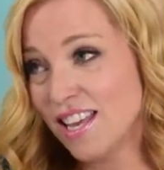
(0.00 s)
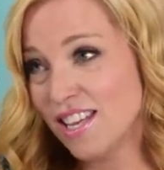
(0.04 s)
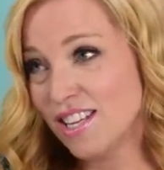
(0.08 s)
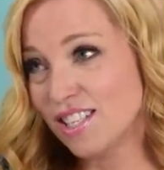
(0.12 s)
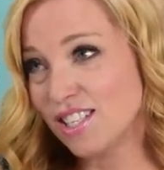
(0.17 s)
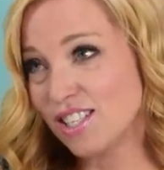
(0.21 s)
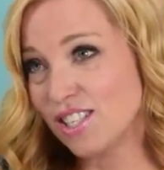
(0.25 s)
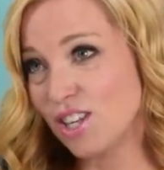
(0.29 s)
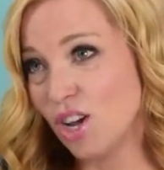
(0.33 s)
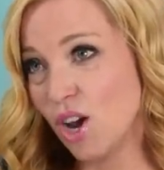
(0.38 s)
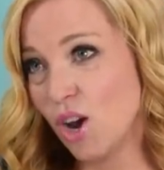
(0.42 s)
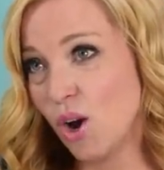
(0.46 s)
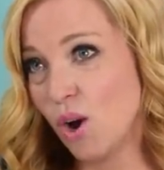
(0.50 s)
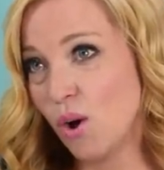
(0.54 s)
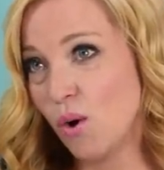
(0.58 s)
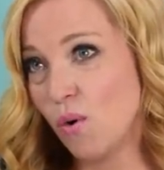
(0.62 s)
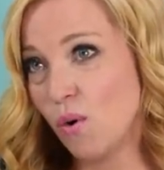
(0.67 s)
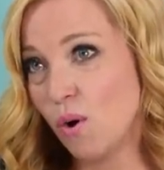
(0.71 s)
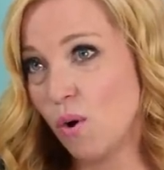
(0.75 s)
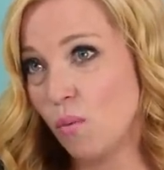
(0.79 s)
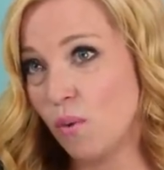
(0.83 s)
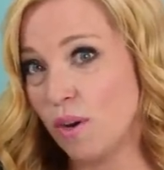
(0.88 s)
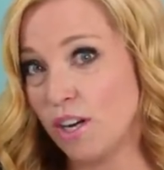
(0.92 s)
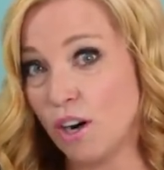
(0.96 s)

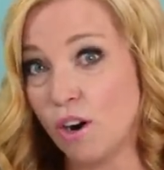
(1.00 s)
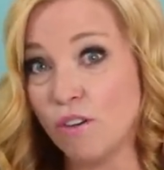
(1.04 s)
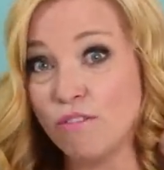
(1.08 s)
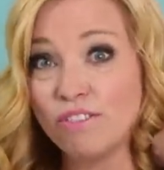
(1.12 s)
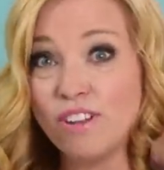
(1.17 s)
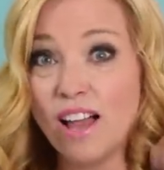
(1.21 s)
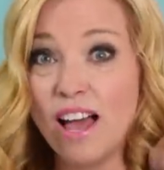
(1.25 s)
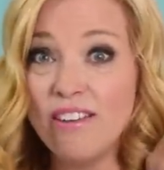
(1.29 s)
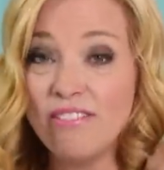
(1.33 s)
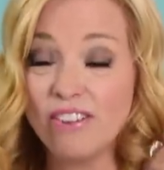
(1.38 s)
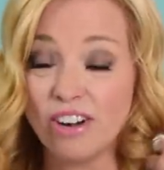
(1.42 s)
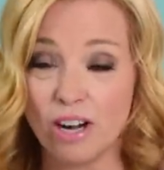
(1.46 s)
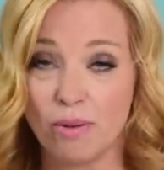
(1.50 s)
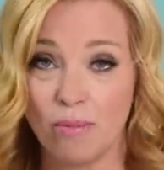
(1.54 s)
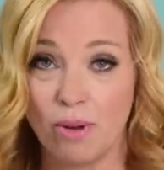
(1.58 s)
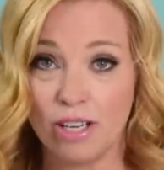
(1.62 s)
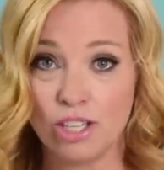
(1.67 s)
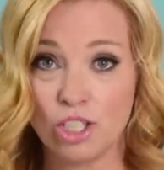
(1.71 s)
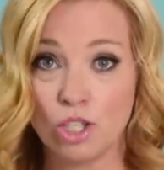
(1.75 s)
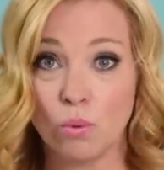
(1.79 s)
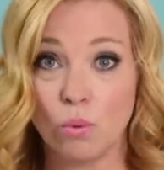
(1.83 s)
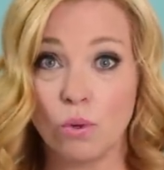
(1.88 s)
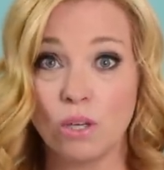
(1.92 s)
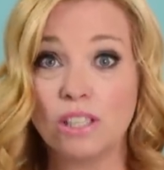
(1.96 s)
So we don't fly very
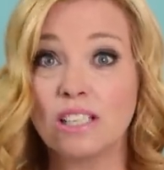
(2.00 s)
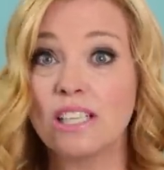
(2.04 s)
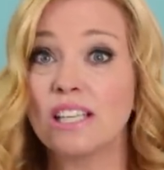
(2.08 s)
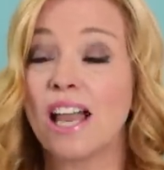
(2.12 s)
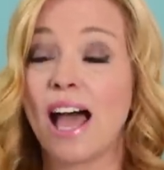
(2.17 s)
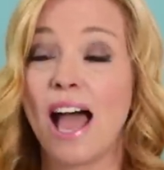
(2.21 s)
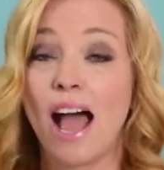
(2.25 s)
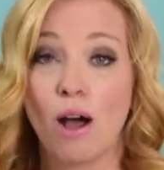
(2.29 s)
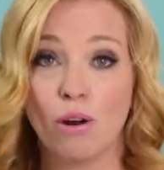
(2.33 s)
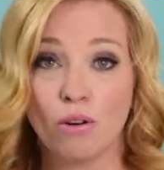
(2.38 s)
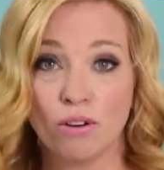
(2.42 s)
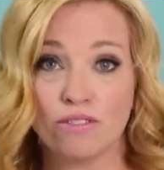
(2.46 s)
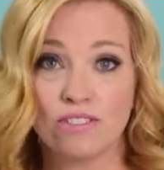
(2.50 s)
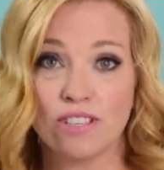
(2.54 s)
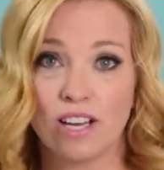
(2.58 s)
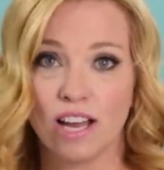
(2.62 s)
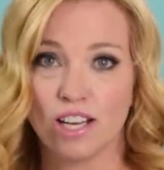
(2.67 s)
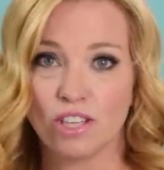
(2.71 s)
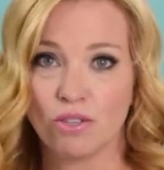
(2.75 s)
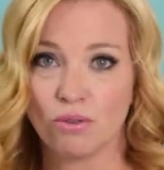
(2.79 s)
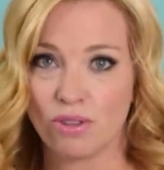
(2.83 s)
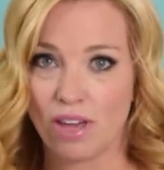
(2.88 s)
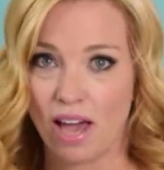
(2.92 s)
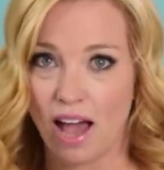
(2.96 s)
much, so we're a little out of
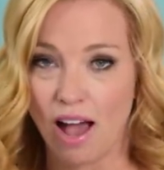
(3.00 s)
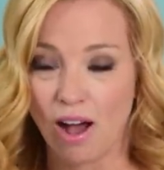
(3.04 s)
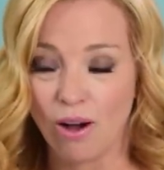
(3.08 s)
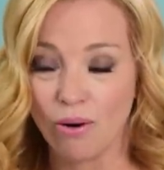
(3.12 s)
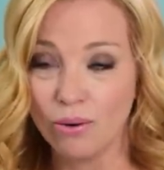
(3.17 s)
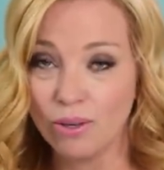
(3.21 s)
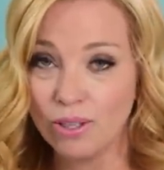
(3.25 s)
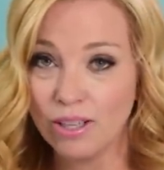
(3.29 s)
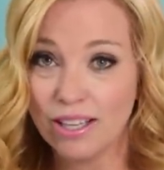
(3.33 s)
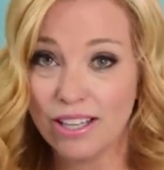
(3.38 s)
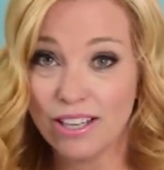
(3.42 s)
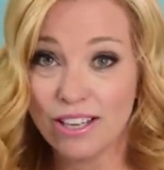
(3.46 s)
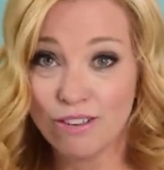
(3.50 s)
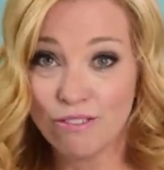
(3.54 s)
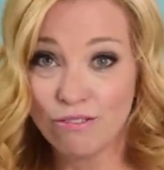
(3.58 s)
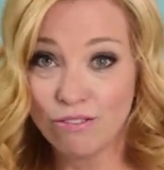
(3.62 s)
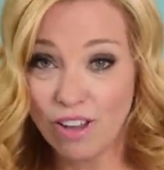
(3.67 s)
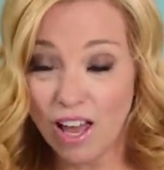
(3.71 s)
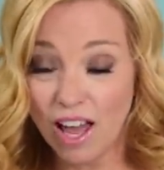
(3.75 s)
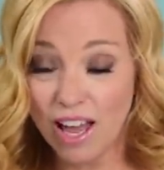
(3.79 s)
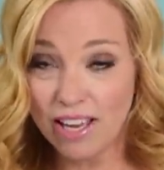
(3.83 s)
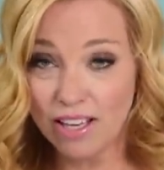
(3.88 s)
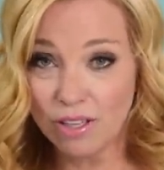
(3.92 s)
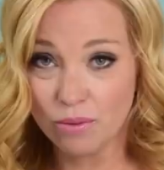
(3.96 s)
touch with how
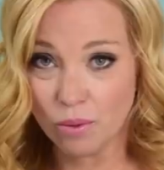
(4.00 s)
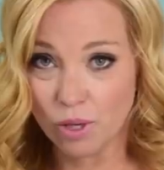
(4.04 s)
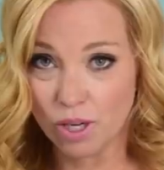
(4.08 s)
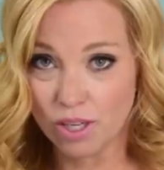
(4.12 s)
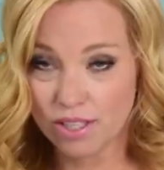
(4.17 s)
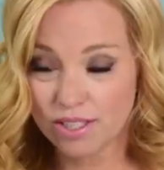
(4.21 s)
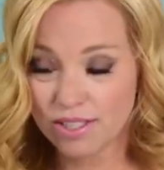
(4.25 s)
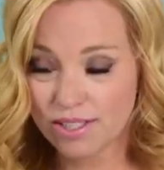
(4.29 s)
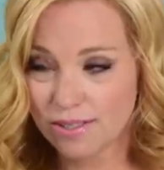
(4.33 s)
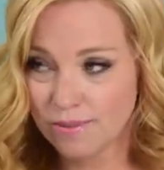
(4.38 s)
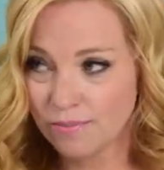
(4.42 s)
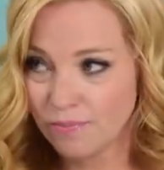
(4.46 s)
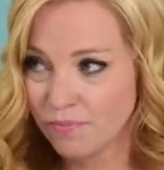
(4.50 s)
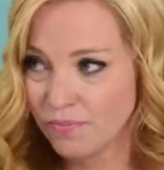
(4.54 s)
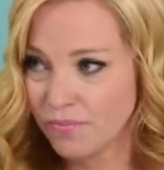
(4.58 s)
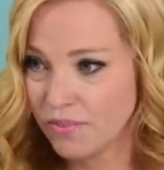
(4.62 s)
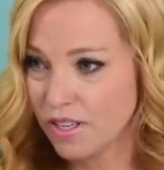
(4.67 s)
flying works.